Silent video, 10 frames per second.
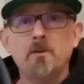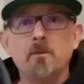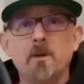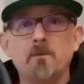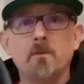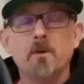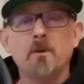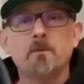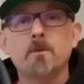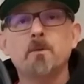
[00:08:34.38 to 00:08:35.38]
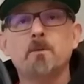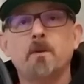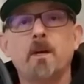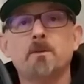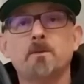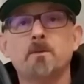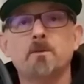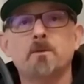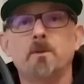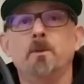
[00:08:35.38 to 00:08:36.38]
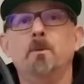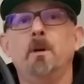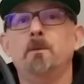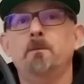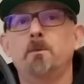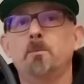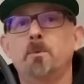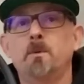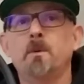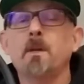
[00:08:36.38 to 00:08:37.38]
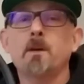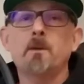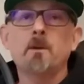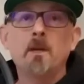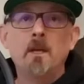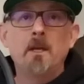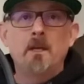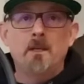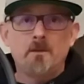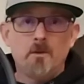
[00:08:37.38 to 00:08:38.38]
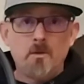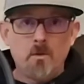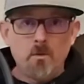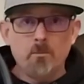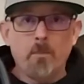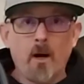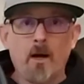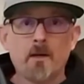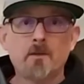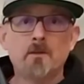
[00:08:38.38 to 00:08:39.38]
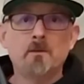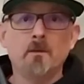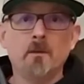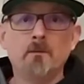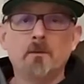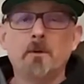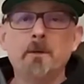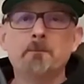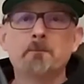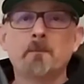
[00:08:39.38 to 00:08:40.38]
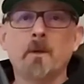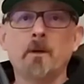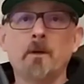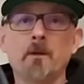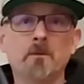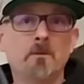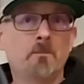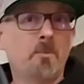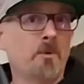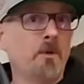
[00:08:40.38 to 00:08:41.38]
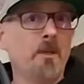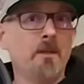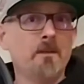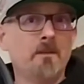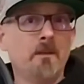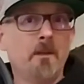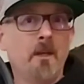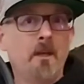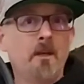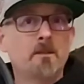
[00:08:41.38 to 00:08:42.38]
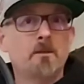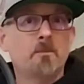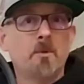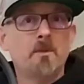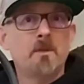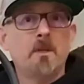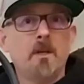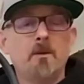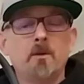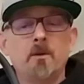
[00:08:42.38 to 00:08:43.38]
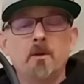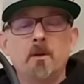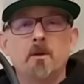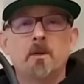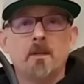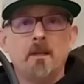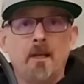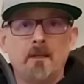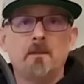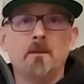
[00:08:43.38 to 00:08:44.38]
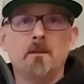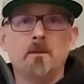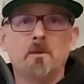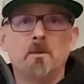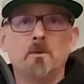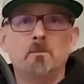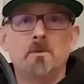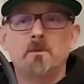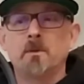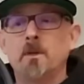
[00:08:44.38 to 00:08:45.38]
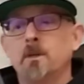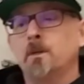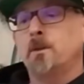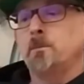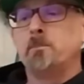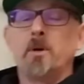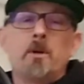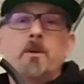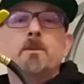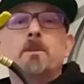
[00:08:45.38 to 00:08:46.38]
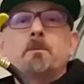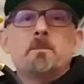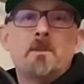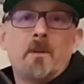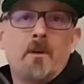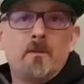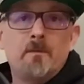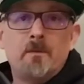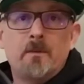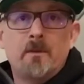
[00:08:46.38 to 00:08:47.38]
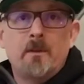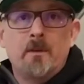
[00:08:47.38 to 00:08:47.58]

You have a few fasteners that you have to put together. It's a 2-box delivery. It's pretty easy to put together, connecting the tubes. The burners themselves